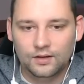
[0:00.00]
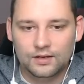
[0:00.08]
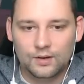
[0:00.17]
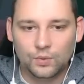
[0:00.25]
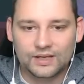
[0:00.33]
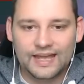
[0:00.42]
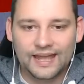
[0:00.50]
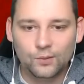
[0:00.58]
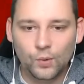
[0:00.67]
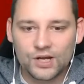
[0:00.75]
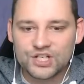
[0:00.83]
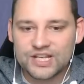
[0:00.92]
then we're
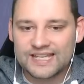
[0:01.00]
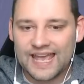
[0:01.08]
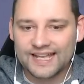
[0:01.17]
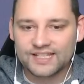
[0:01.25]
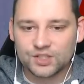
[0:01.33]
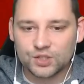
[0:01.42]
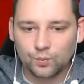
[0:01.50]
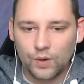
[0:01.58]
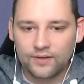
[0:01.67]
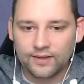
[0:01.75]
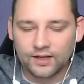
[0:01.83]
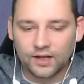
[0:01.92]
getting, we're actually getting
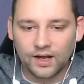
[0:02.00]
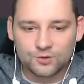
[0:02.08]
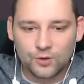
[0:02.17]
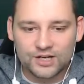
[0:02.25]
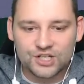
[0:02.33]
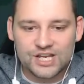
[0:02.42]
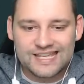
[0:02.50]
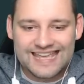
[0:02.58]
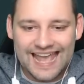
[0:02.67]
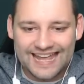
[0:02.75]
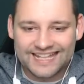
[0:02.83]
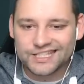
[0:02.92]
somewhere then, guys. We're actually
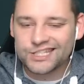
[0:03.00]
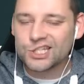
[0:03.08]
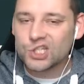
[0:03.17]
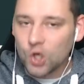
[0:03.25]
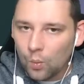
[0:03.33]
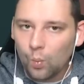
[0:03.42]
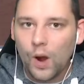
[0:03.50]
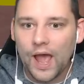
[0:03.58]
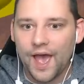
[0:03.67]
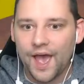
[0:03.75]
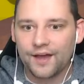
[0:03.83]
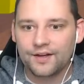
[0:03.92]
getting
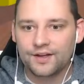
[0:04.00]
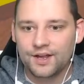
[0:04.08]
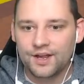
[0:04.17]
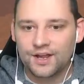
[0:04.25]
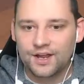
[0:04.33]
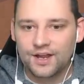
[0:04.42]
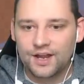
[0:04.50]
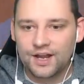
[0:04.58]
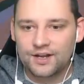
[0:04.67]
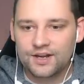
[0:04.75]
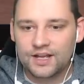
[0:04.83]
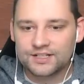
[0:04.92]
somewhere
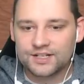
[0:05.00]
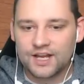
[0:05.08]
in this